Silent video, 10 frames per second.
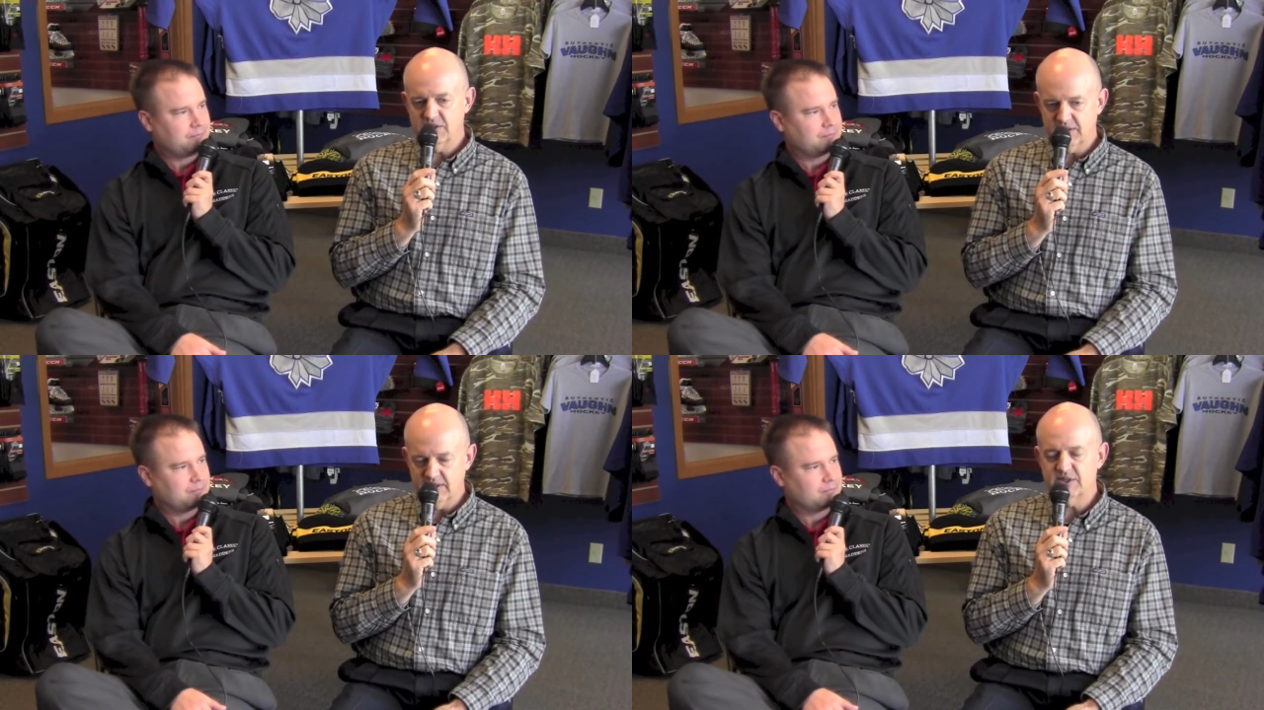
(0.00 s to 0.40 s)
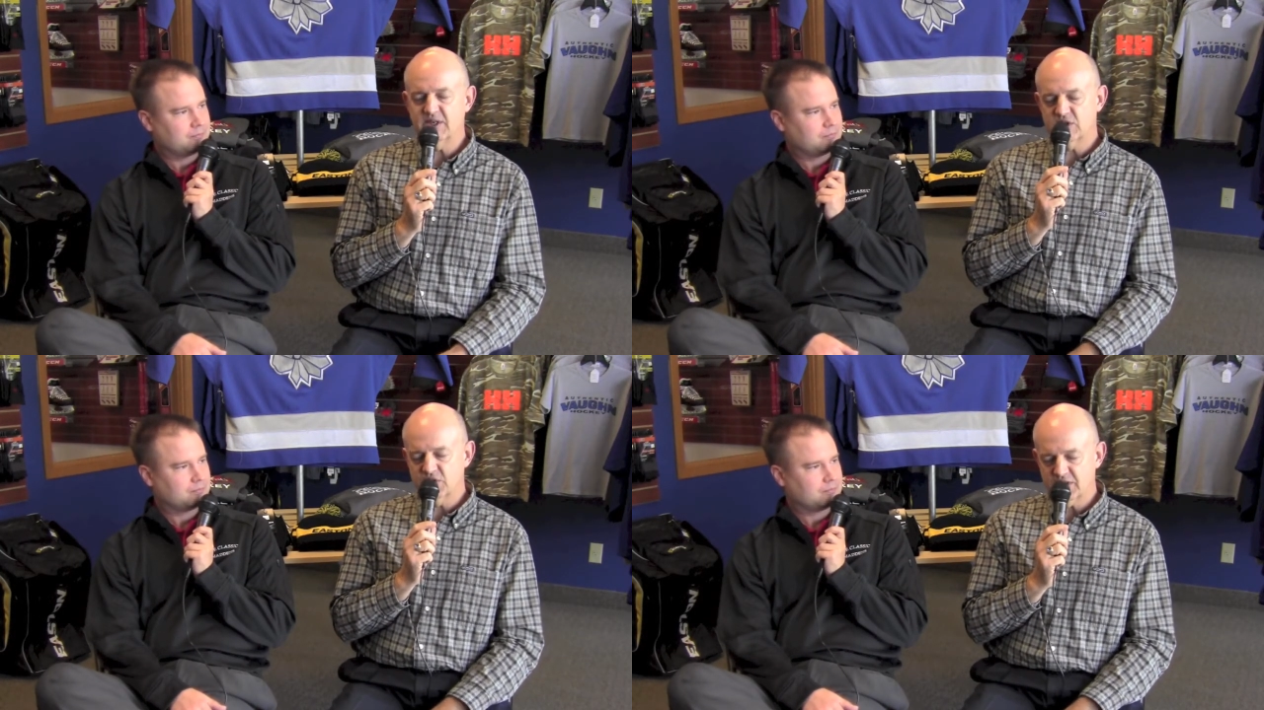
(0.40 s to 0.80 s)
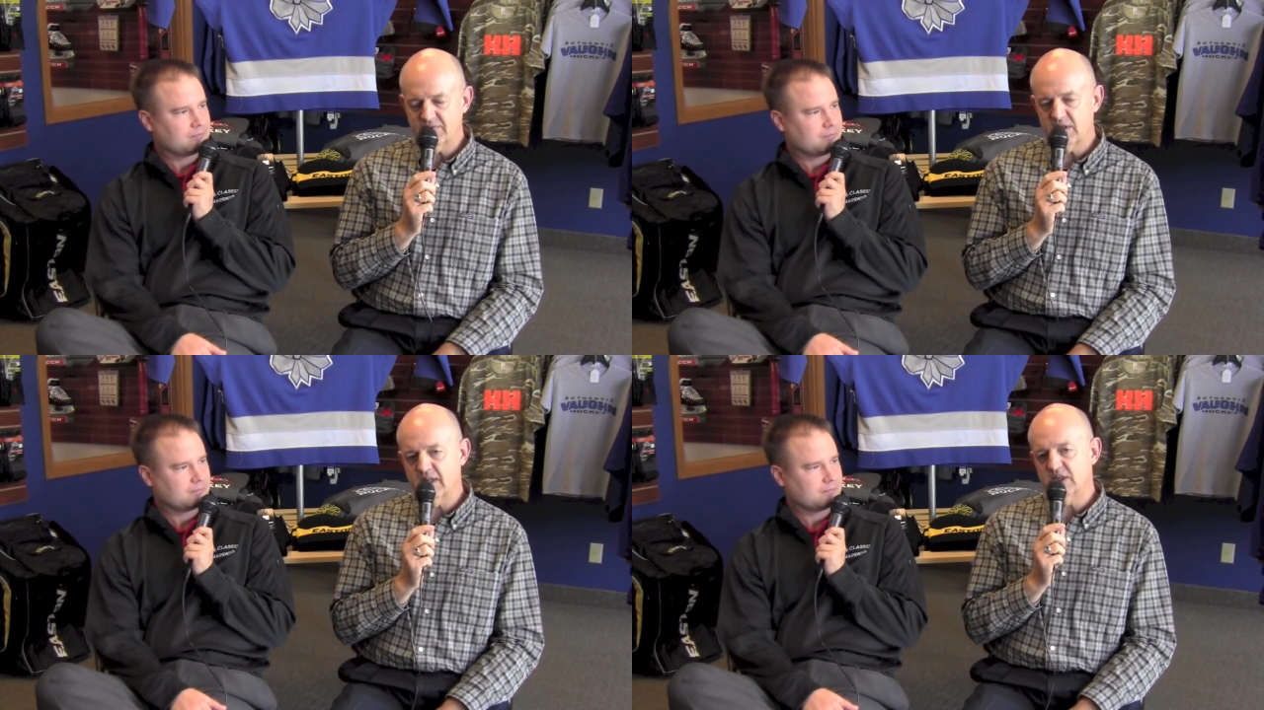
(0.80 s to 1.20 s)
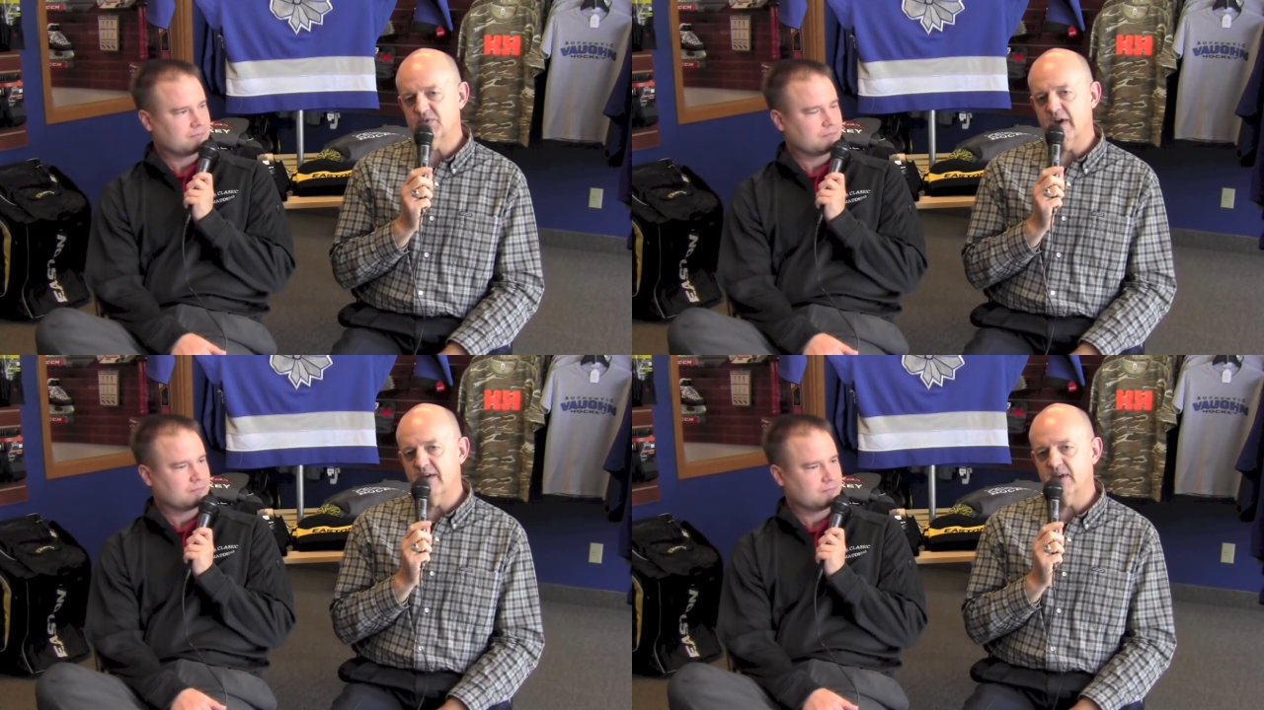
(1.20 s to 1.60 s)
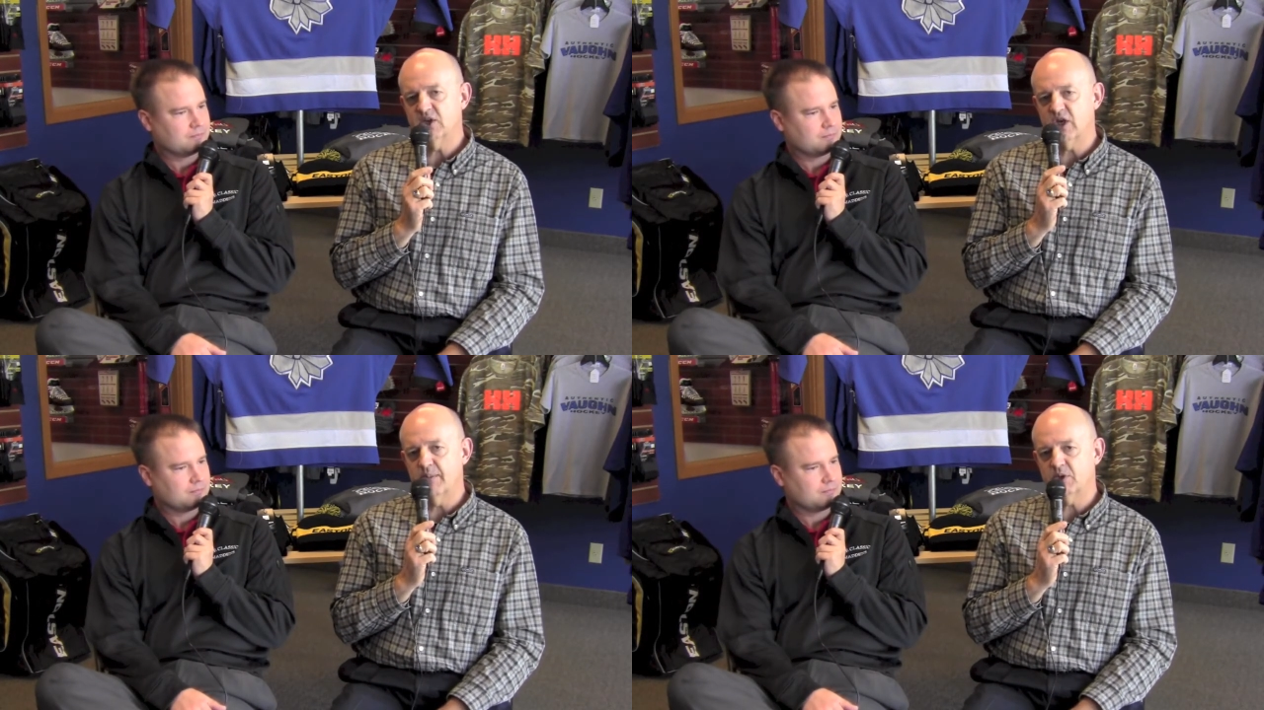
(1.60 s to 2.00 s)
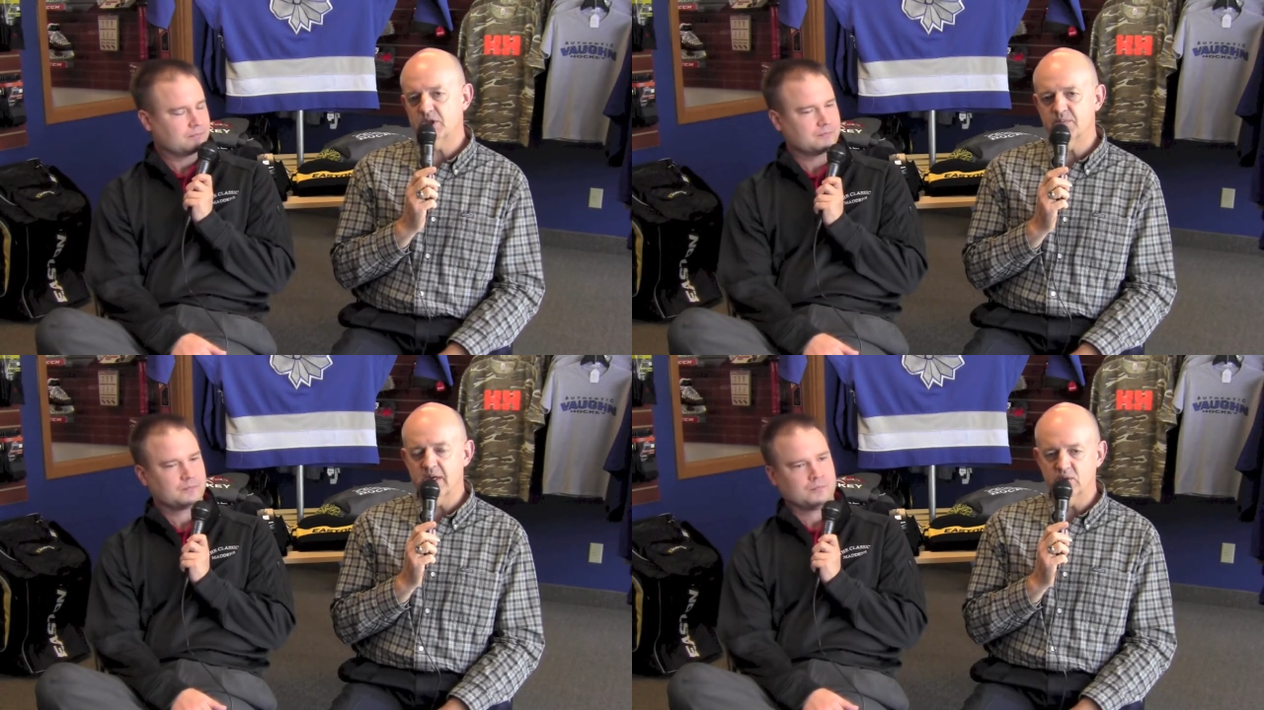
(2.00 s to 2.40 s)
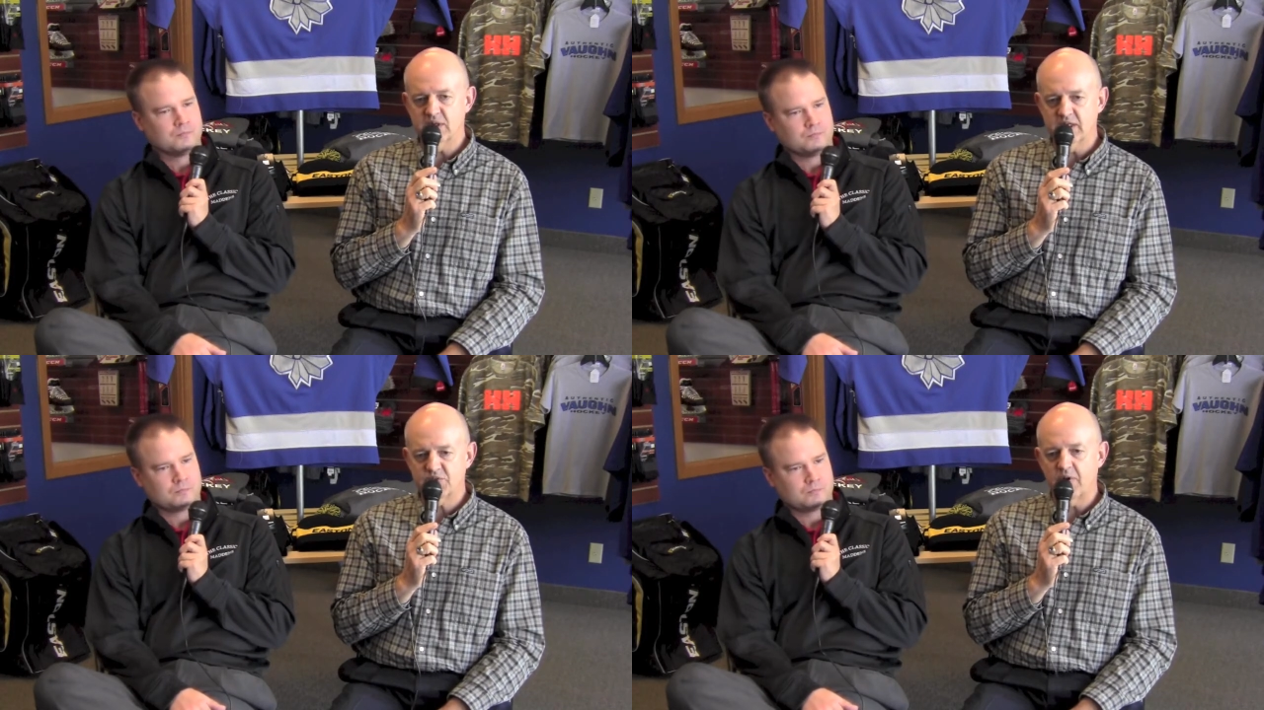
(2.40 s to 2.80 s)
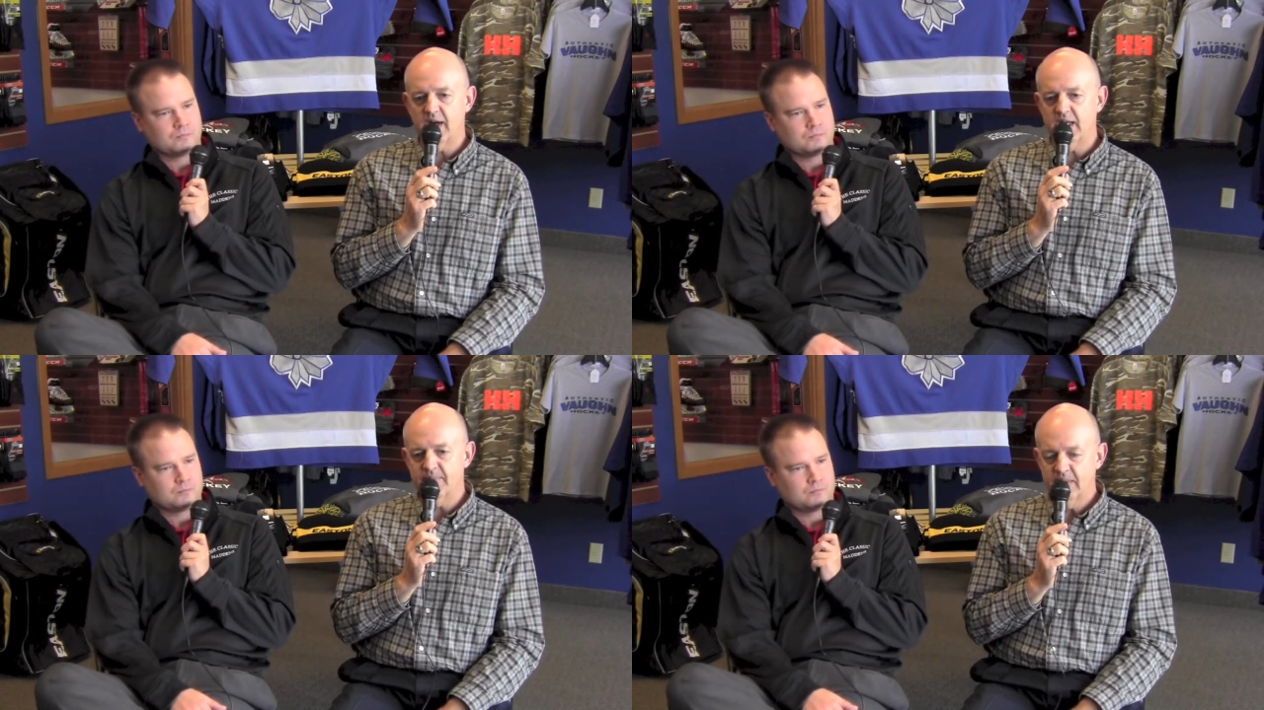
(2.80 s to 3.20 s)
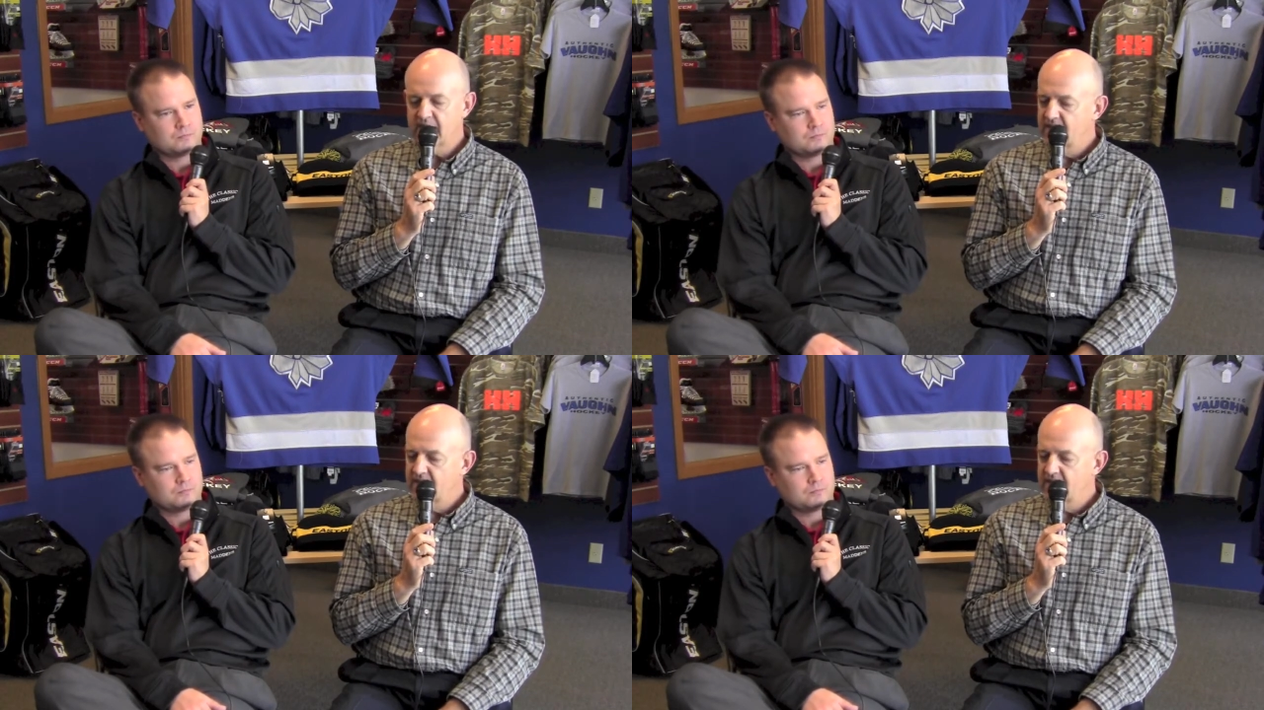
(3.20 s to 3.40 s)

Speaker 1: Section Seven Class five A championship. That was last Friday.